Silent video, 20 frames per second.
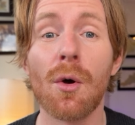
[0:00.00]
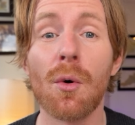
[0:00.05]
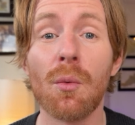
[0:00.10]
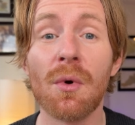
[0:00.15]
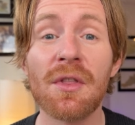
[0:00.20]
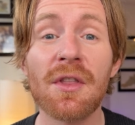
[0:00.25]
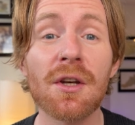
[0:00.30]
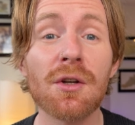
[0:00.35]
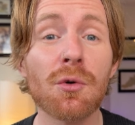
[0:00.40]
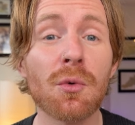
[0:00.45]

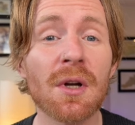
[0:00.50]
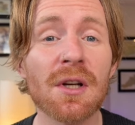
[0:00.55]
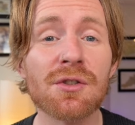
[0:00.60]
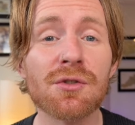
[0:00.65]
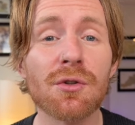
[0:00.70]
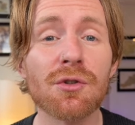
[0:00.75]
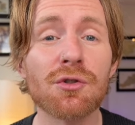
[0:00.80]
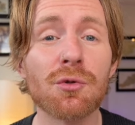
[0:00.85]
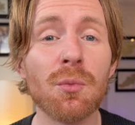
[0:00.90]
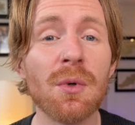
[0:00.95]
Within Quick
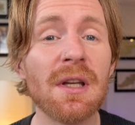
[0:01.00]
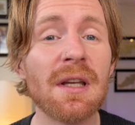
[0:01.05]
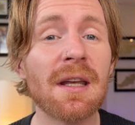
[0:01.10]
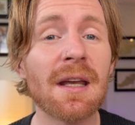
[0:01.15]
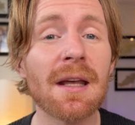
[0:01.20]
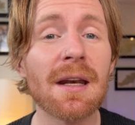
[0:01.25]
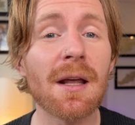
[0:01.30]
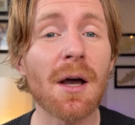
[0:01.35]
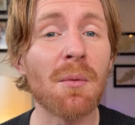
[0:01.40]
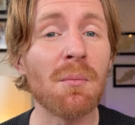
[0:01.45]
Search, we
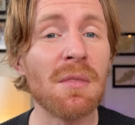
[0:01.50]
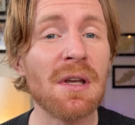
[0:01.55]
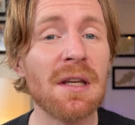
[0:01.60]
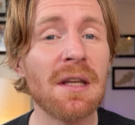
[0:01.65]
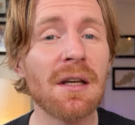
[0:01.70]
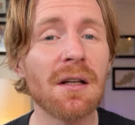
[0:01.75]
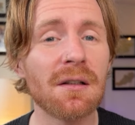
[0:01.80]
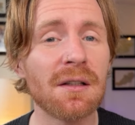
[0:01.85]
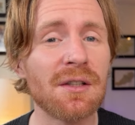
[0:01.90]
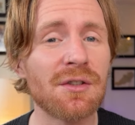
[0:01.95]
can
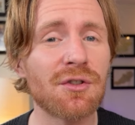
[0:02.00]
immediately